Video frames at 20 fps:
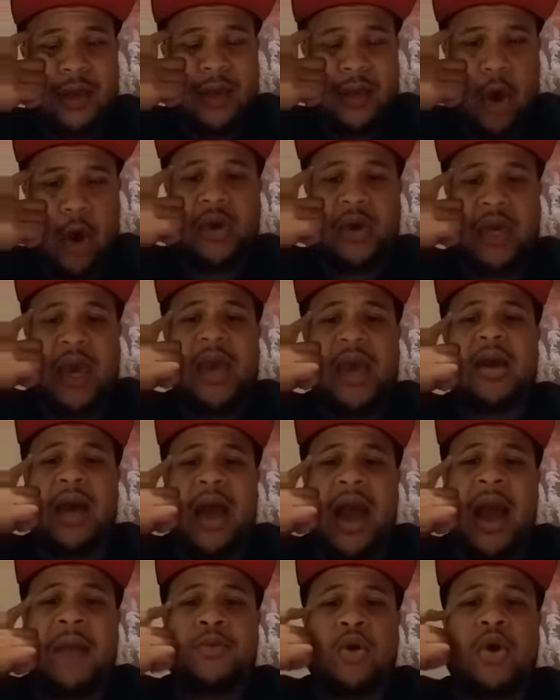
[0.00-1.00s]
Okay,
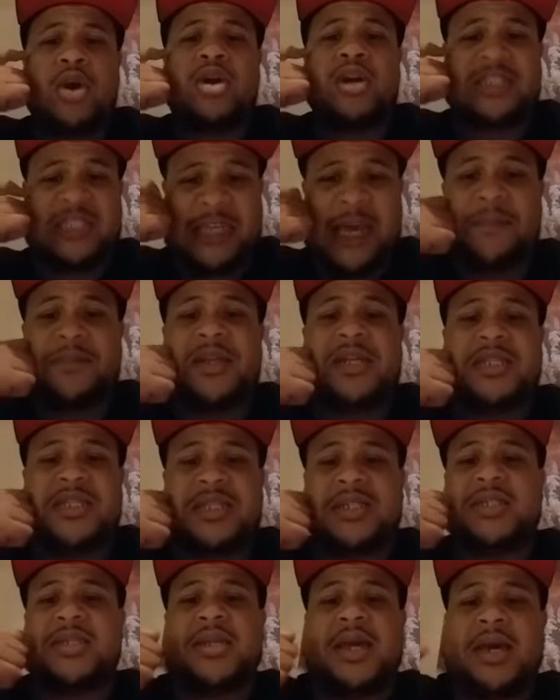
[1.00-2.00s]
I'm going to accept it,
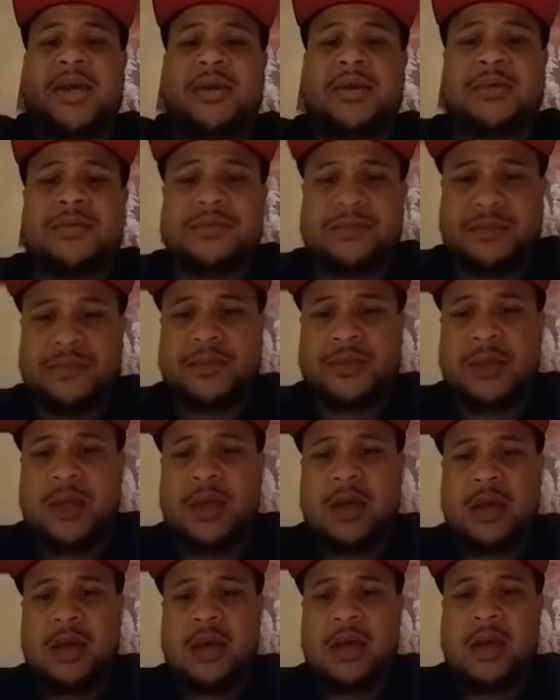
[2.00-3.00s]
Sister Dana.
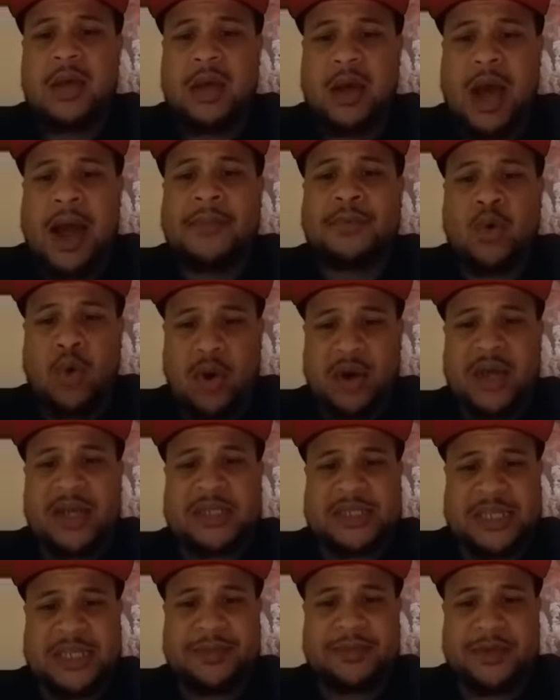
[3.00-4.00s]
I'm going to
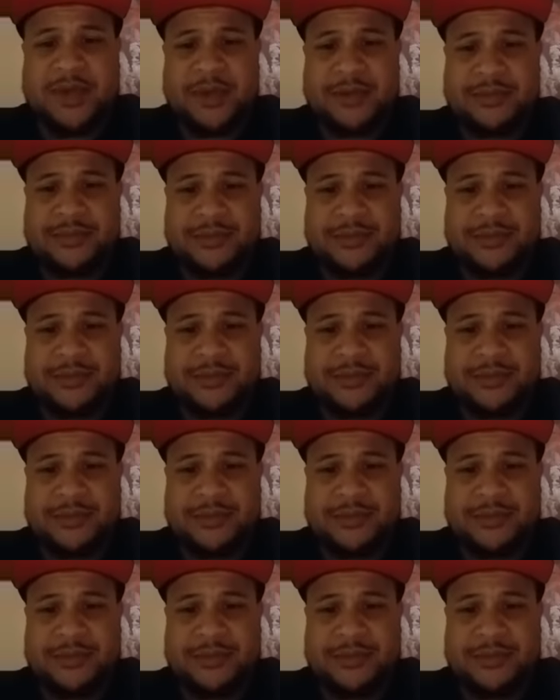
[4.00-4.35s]
accept it.